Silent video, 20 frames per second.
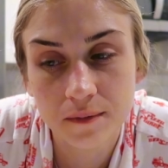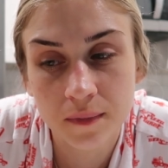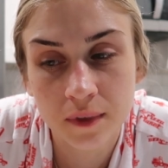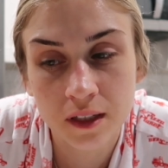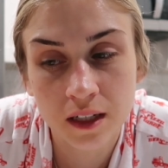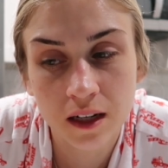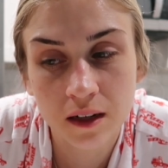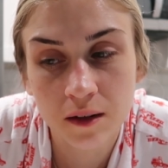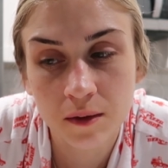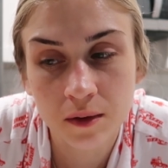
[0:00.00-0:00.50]

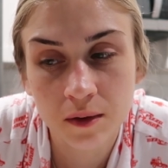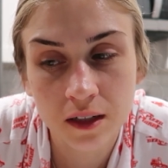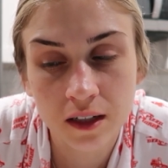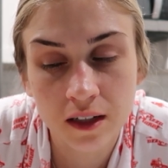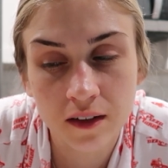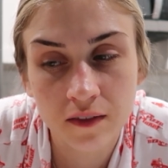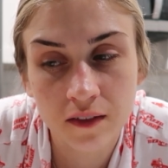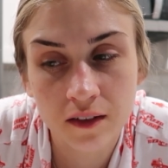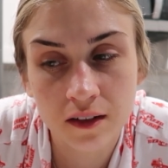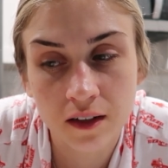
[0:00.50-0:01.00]
And I don't want to
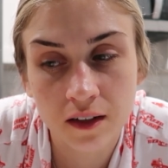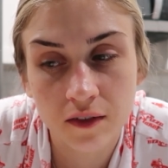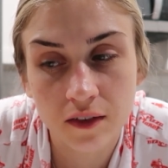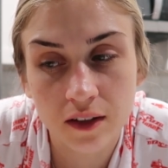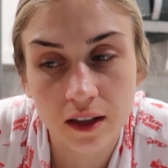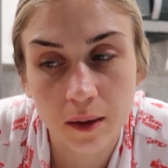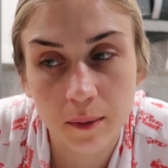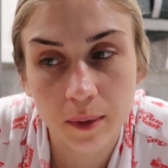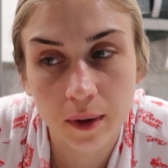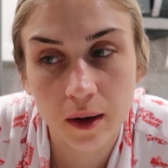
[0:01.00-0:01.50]
give the
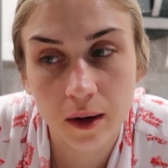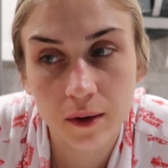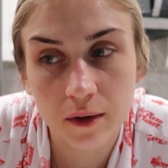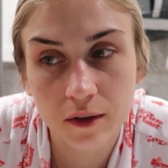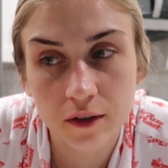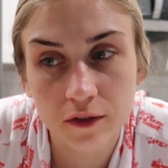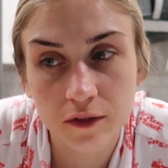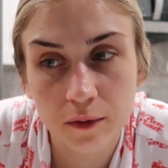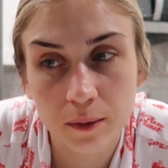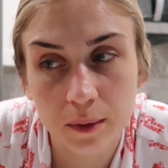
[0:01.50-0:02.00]
devil that
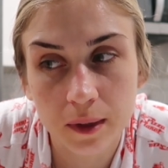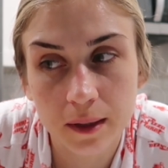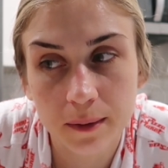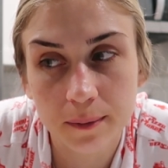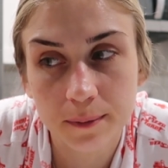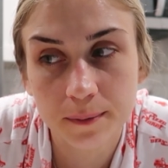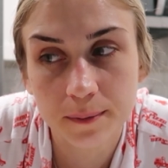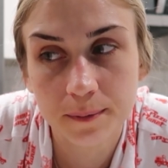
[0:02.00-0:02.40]
power over me.